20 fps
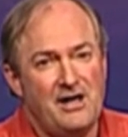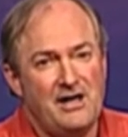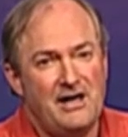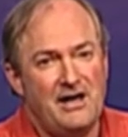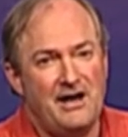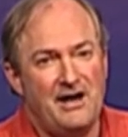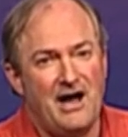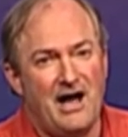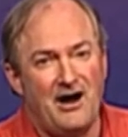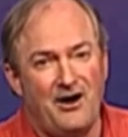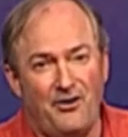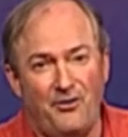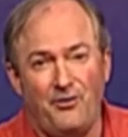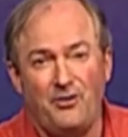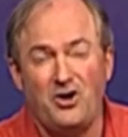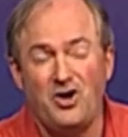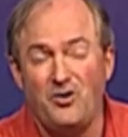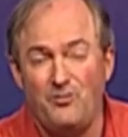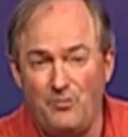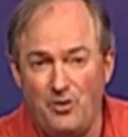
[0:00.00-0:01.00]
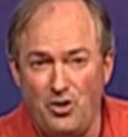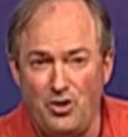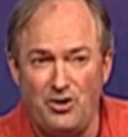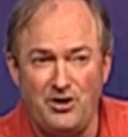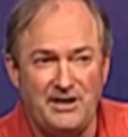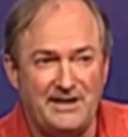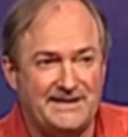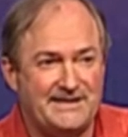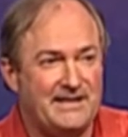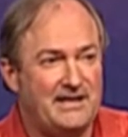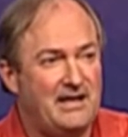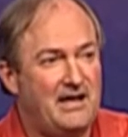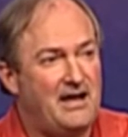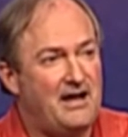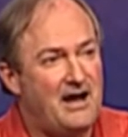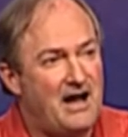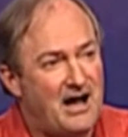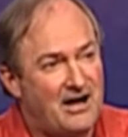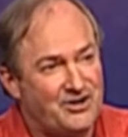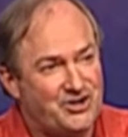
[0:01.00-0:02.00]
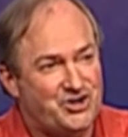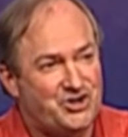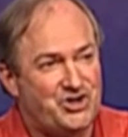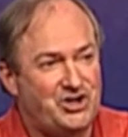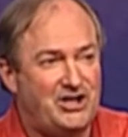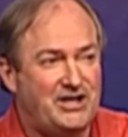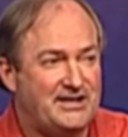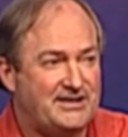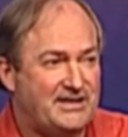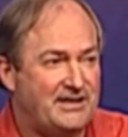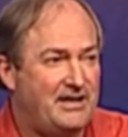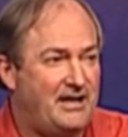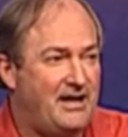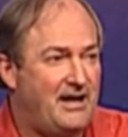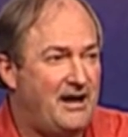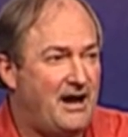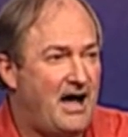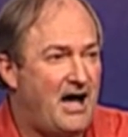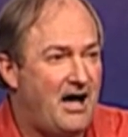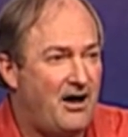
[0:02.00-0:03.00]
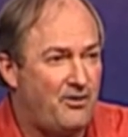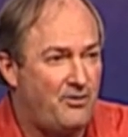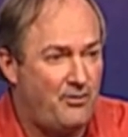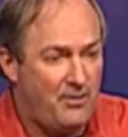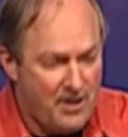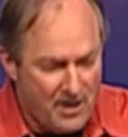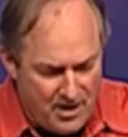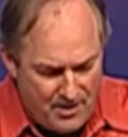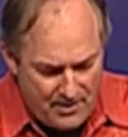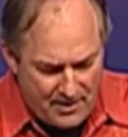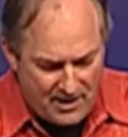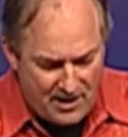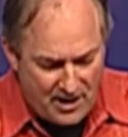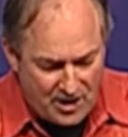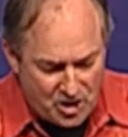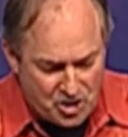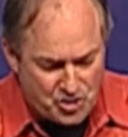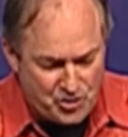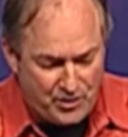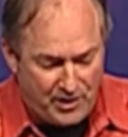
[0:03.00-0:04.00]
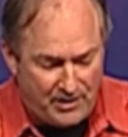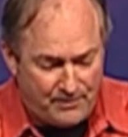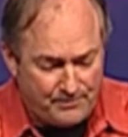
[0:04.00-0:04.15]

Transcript: in our communities, in, in our cities, and in our country,